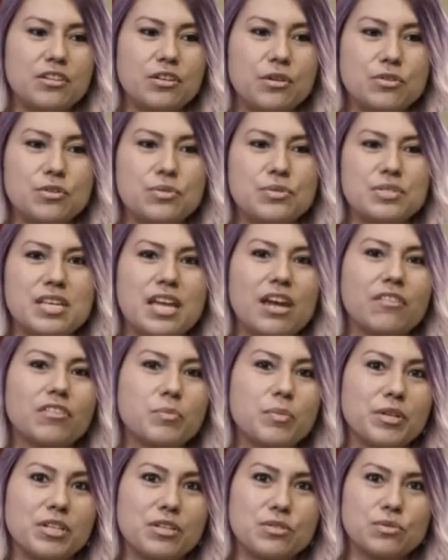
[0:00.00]
You know, you see
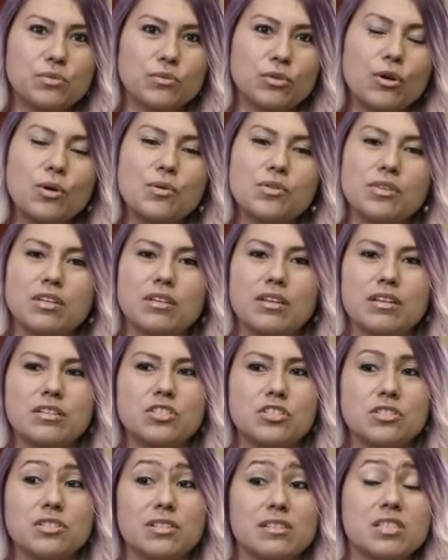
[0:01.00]
everybody's growth and
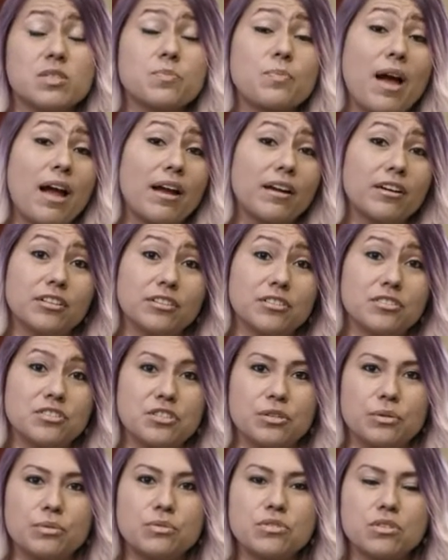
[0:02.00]
it just
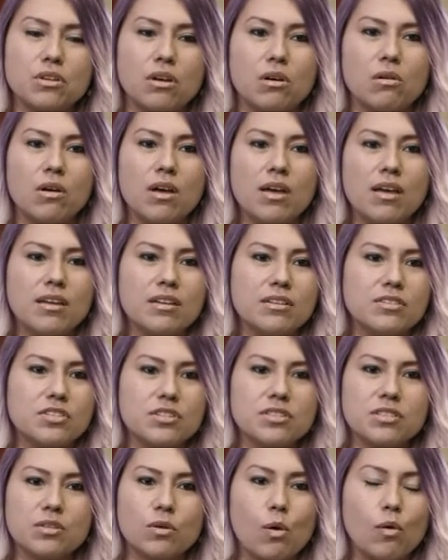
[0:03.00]
inspires you. So
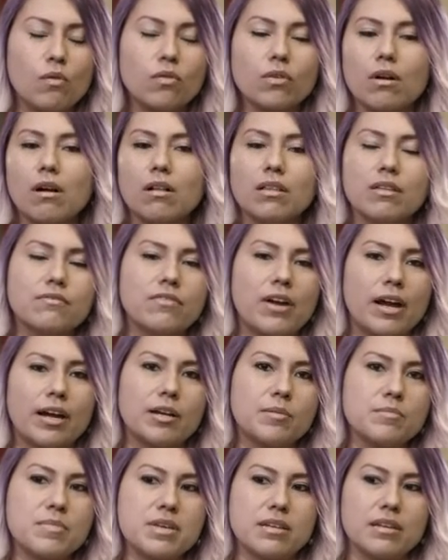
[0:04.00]
just the overall
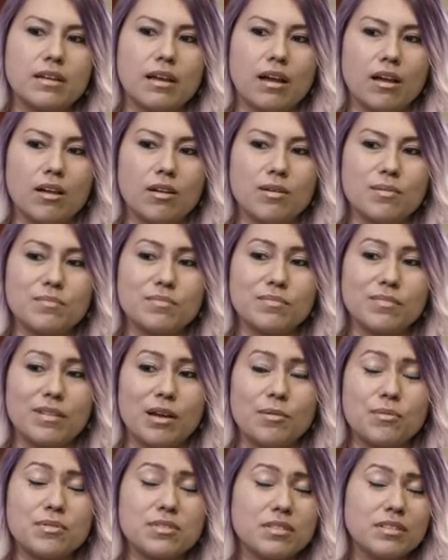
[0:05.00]
environment,
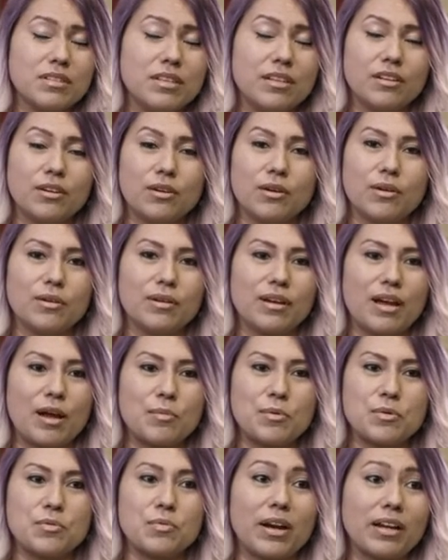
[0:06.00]

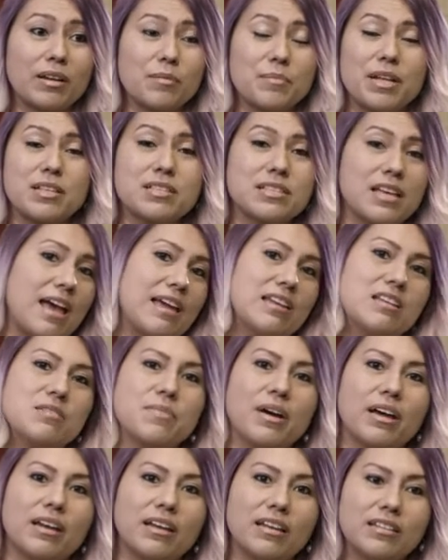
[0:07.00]
I would recommend to
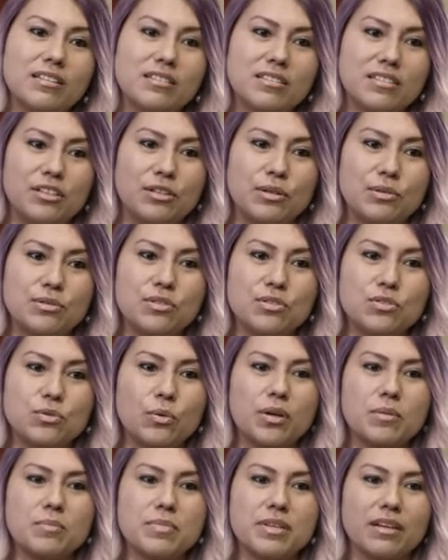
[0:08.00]
anybody, you know, to
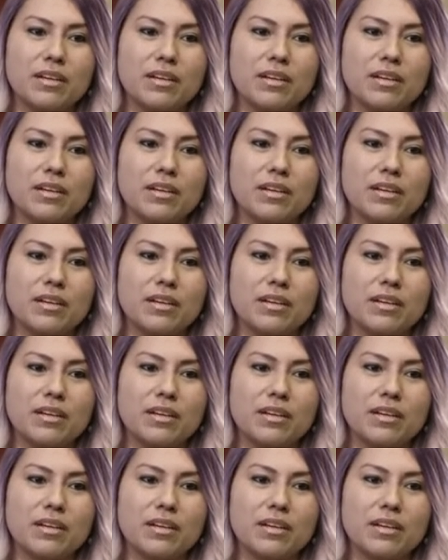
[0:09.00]
join,